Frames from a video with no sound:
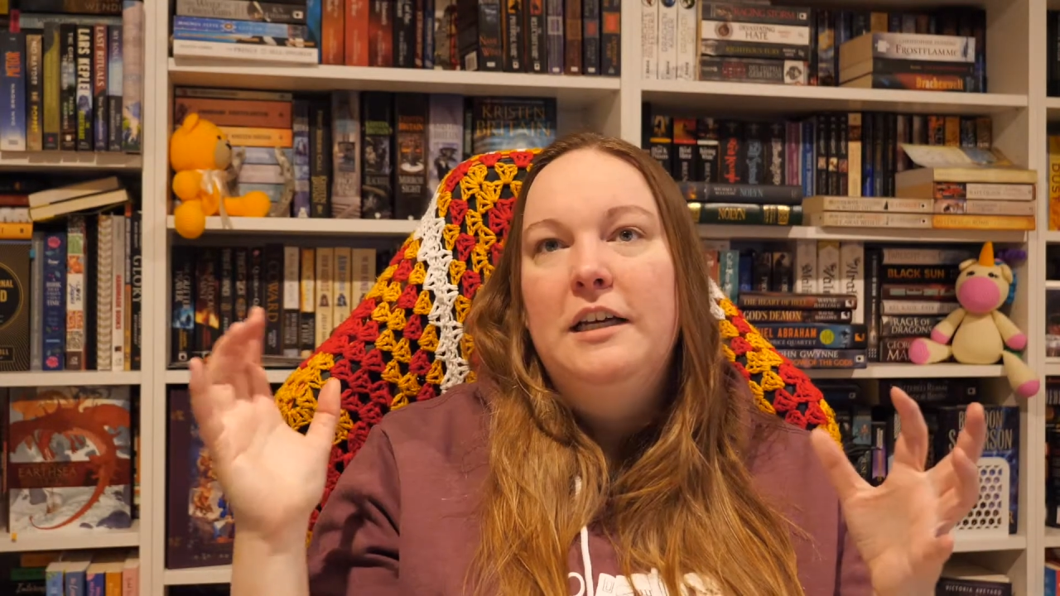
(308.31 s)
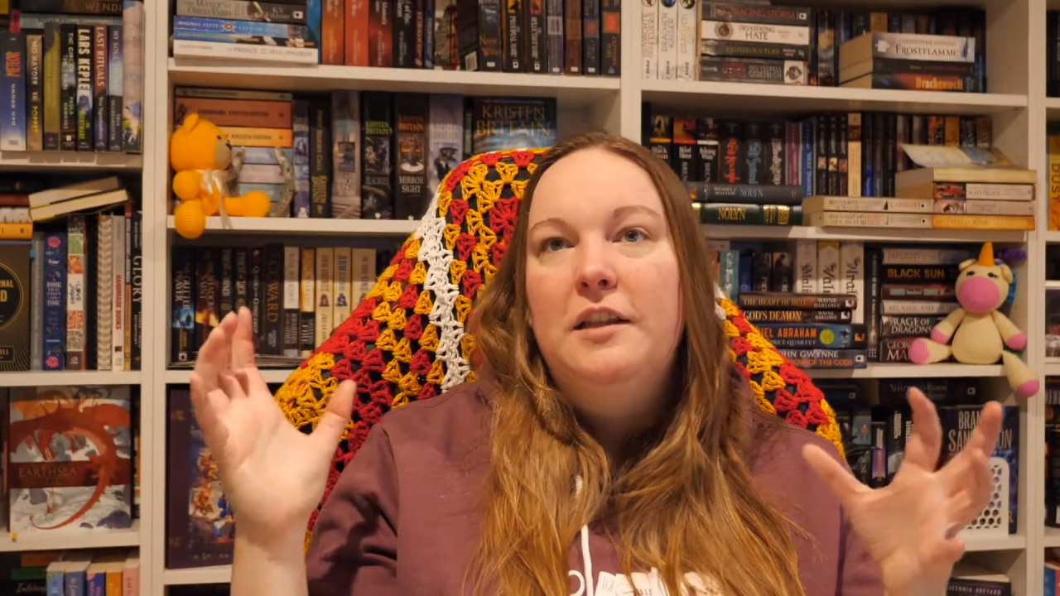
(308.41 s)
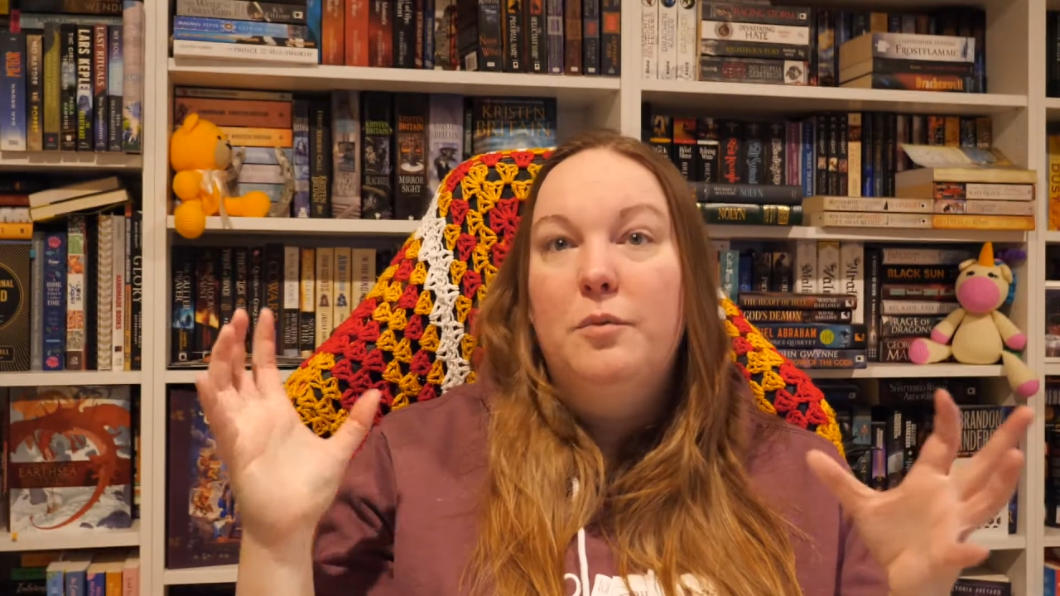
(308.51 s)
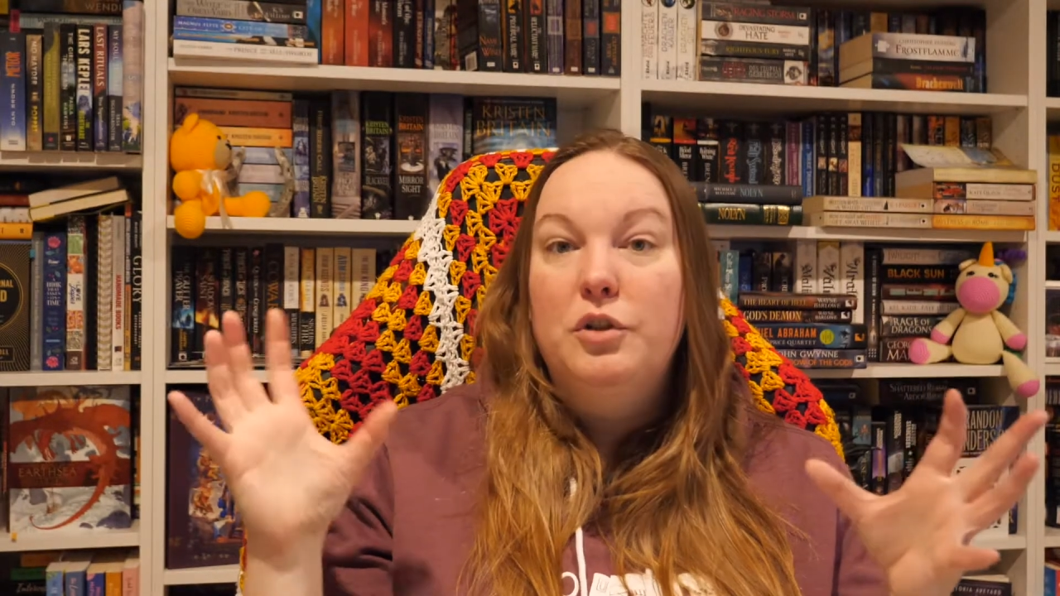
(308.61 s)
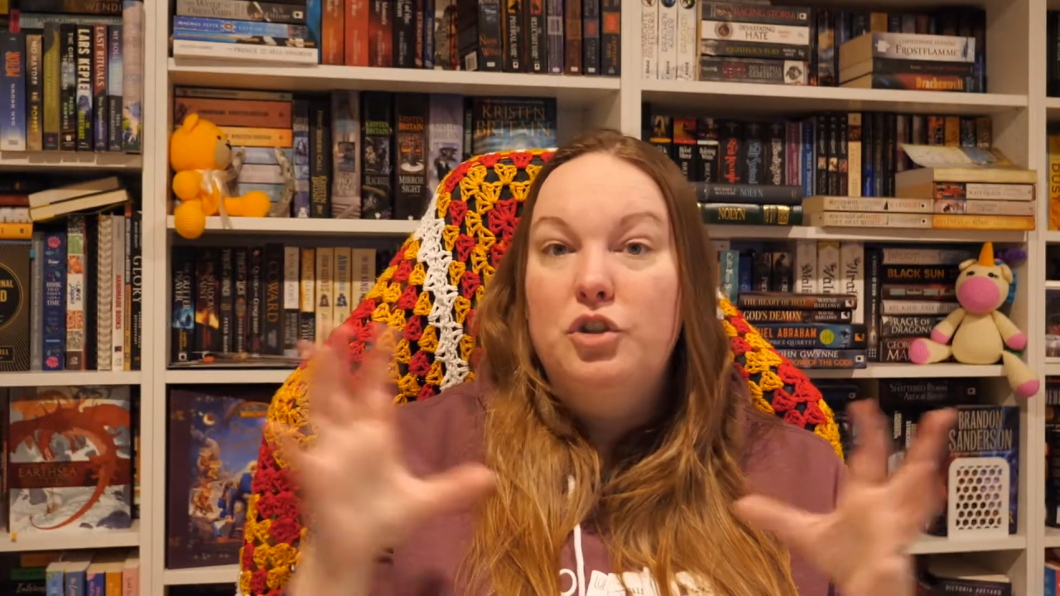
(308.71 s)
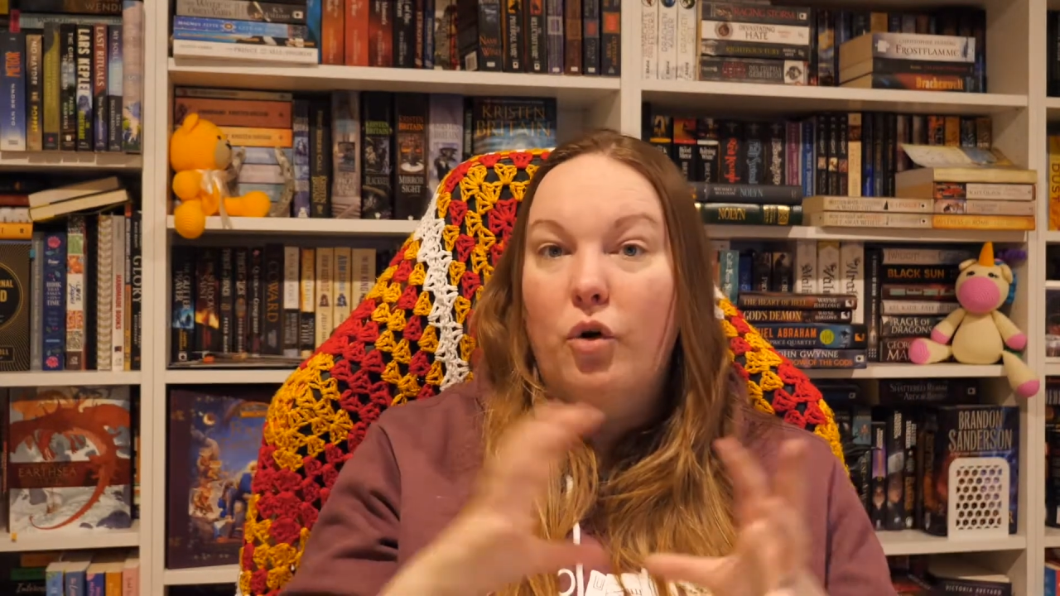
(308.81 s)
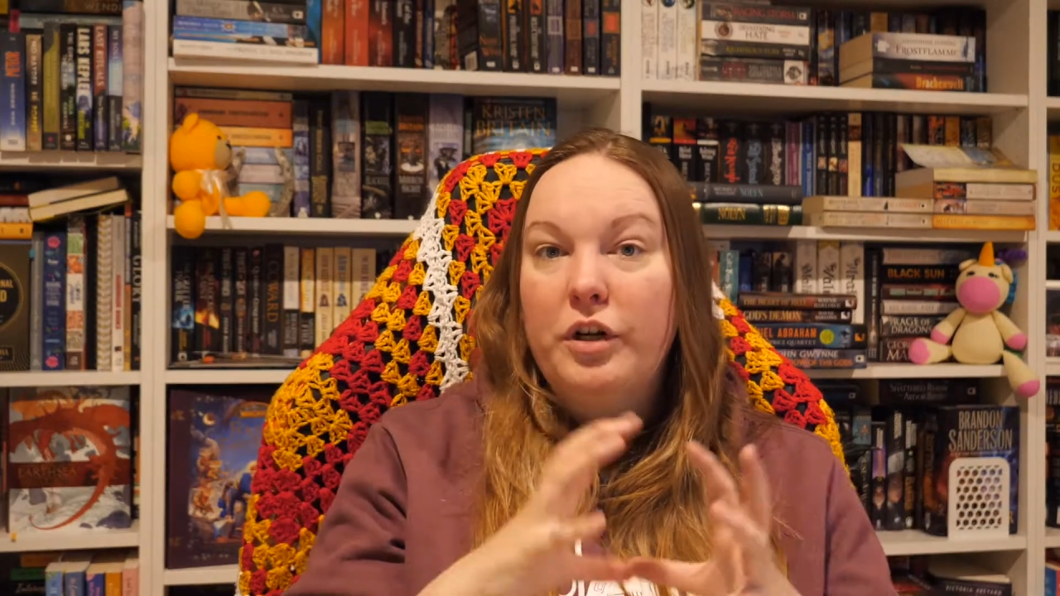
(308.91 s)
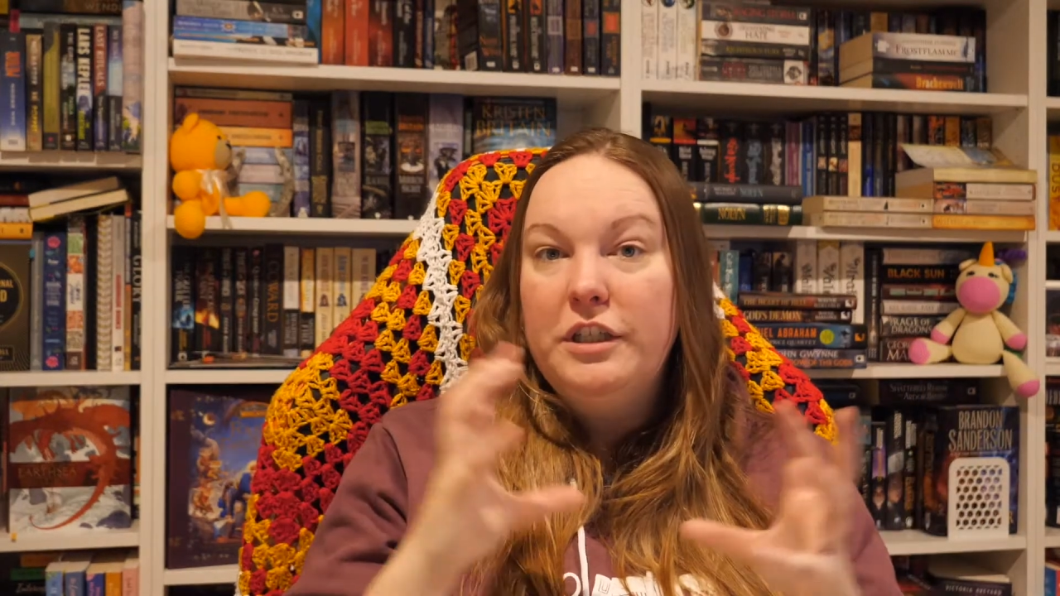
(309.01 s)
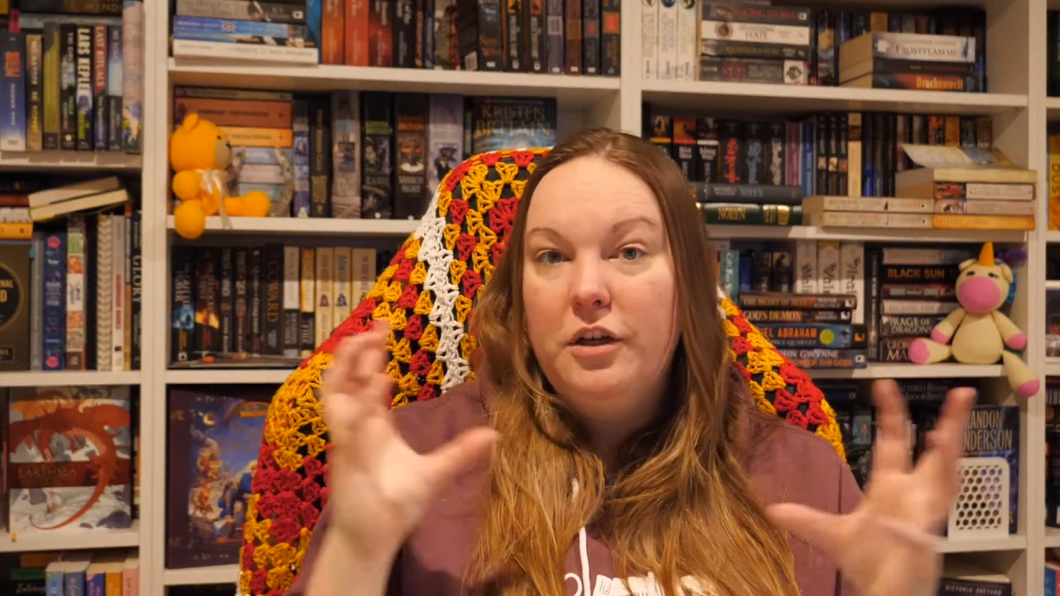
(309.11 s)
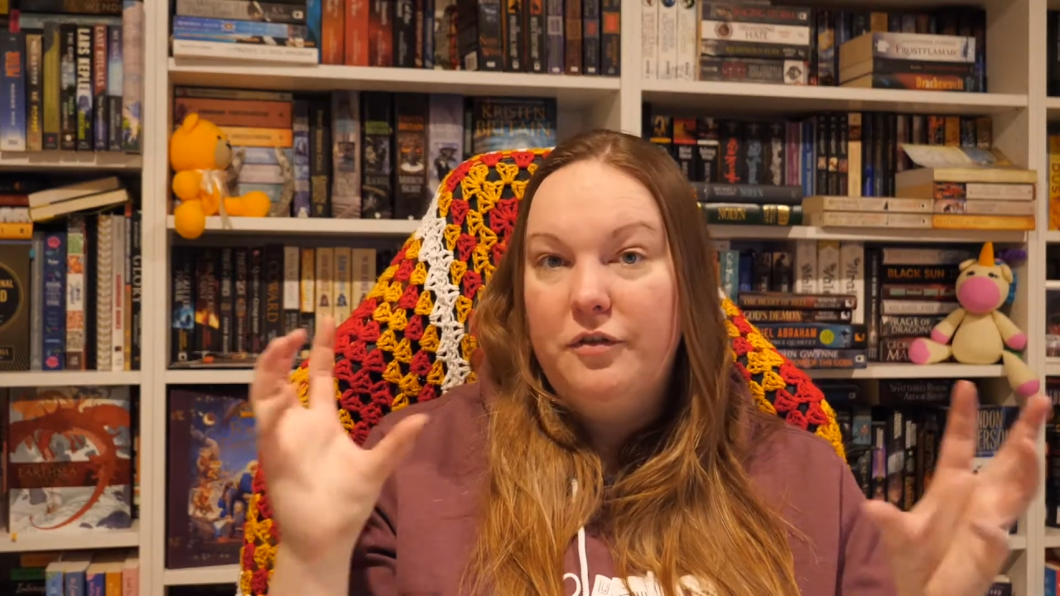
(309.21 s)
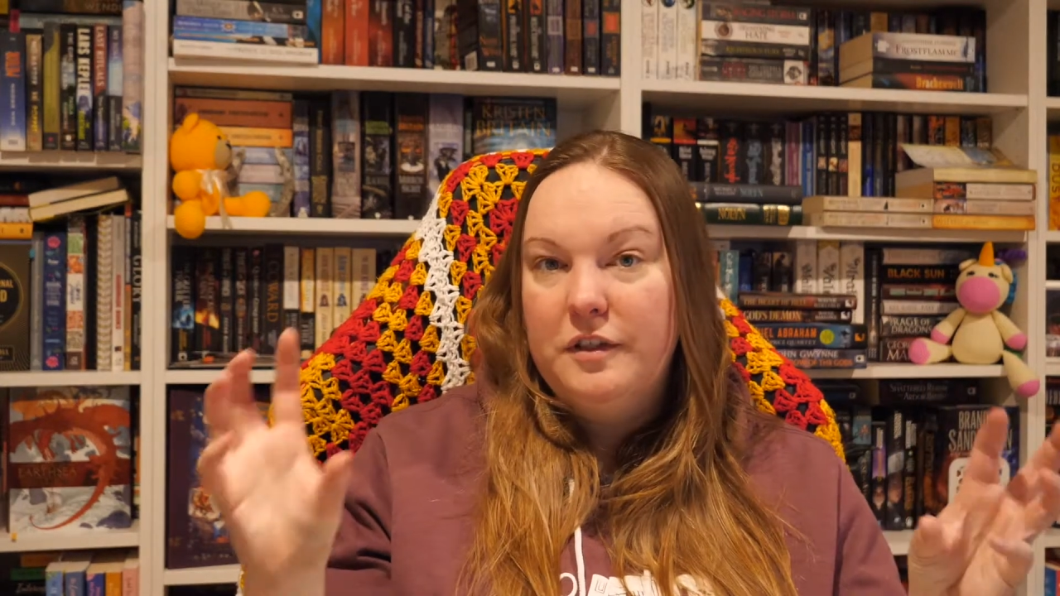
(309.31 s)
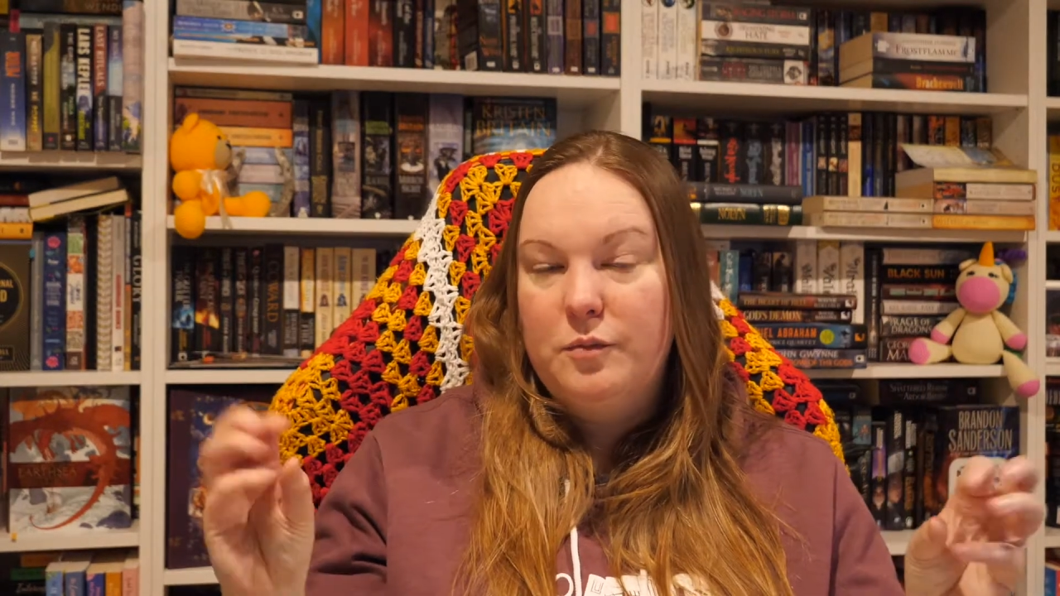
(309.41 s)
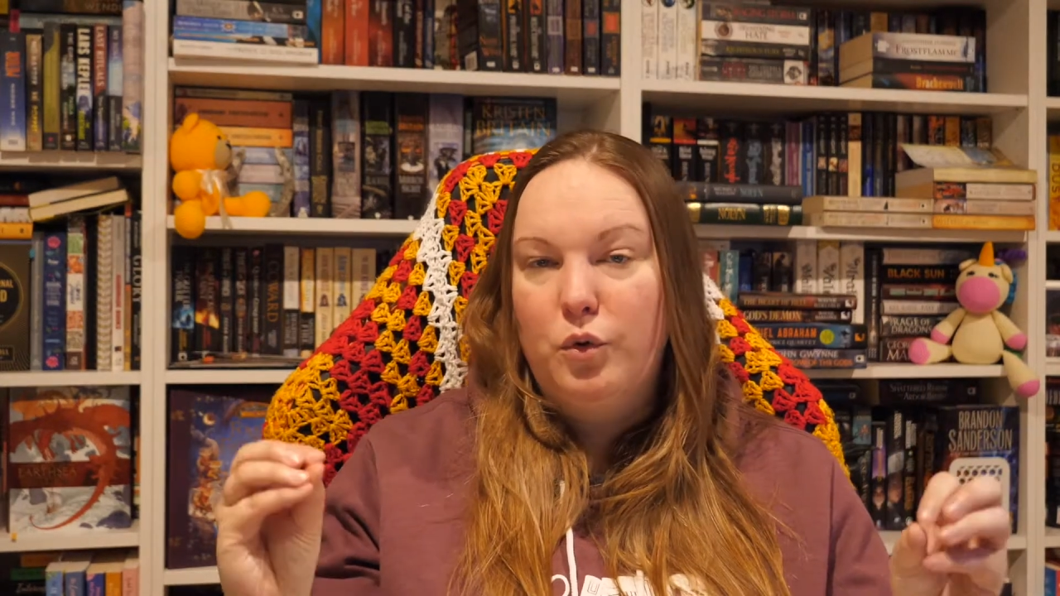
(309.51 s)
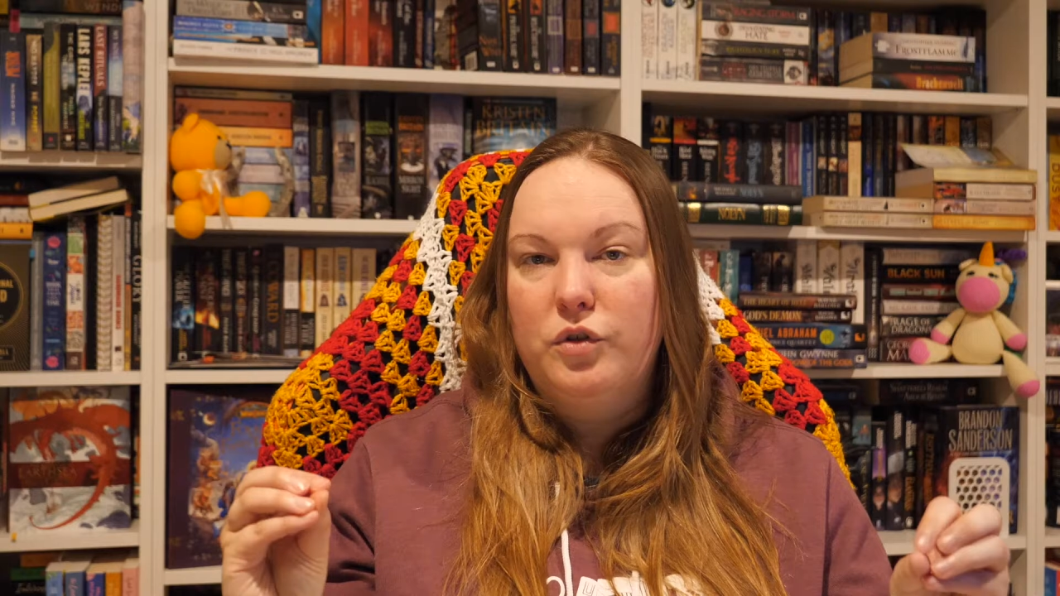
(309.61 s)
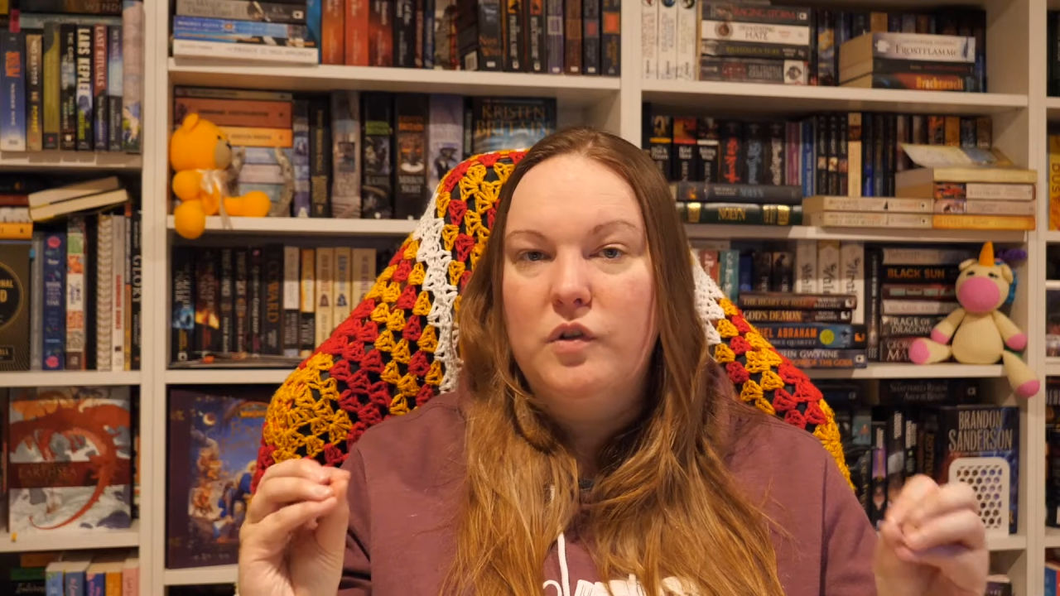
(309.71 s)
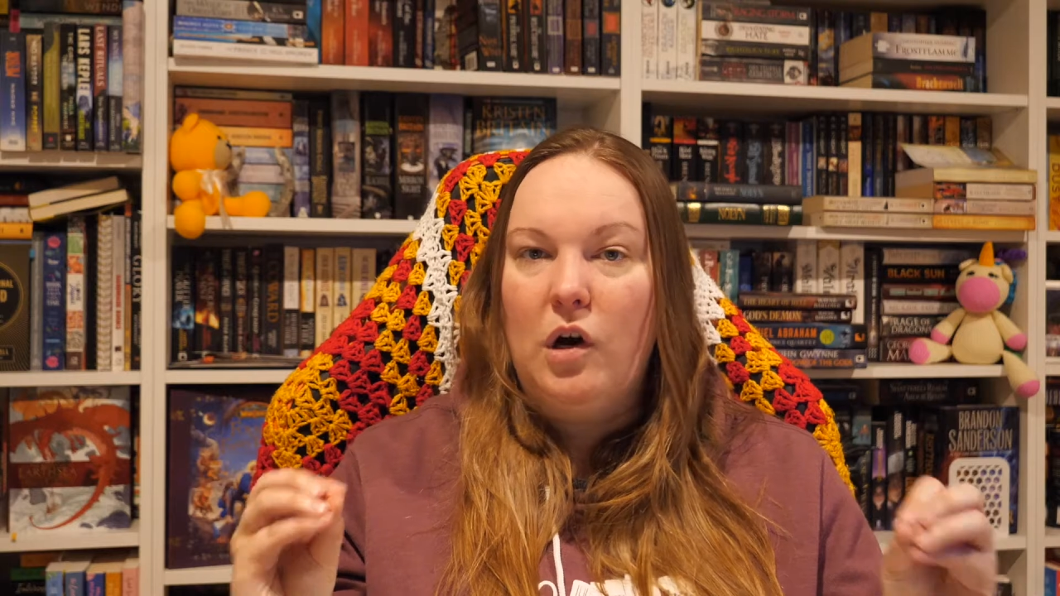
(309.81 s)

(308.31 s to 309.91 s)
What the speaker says: The majority of his books